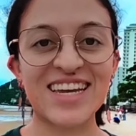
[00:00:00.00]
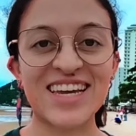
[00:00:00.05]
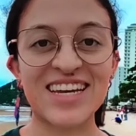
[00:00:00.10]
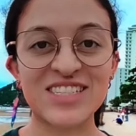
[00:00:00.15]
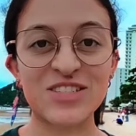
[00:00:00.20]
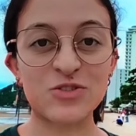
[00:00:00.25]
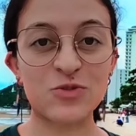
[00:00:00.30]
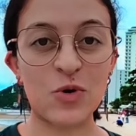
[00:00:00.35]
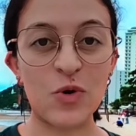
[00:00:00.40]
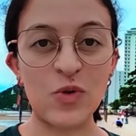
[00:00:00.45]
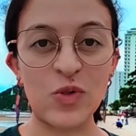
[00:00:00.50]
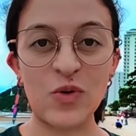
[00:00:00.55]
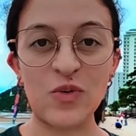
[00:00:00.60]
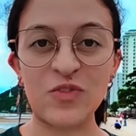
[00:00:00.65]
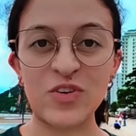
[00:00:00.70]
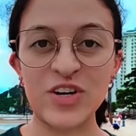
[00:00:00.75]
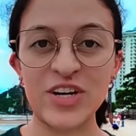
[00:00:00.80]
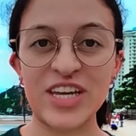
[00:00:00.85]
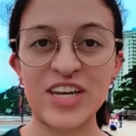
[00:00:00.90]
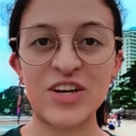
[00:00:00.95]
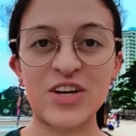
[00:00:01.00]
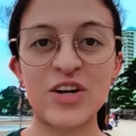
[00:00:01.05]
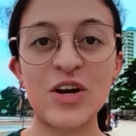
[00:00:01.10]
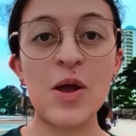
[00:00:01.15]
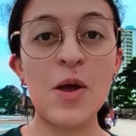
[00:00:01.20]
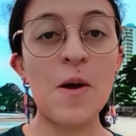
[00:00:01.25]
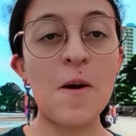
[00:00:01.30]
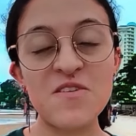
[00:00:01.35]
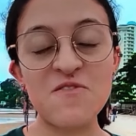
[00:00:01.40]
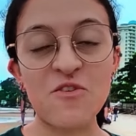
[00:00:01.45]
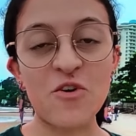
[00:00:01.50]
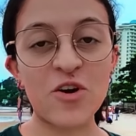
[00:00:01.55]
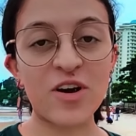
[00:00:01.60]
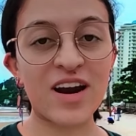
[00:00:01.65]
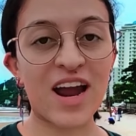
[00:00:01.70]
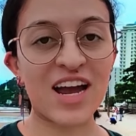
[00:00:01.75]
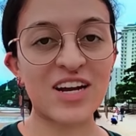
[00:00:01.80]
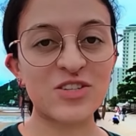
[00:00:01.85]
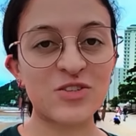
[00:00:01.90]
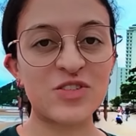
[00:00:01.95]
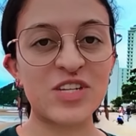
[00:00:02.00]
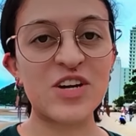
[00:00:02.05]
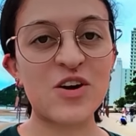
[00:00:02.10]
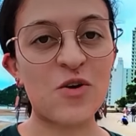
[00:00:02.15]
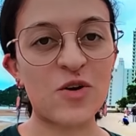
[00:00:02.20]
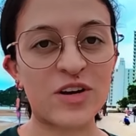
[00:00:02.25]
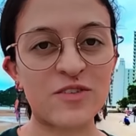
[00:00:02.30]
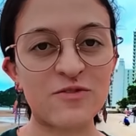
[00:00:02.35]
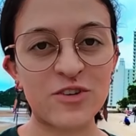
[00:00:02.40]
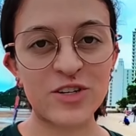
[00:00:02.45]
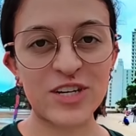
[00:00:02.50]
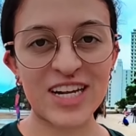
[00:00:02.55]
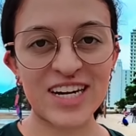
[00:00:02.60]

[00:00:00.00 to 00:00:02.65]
take a stroll over here before actually going for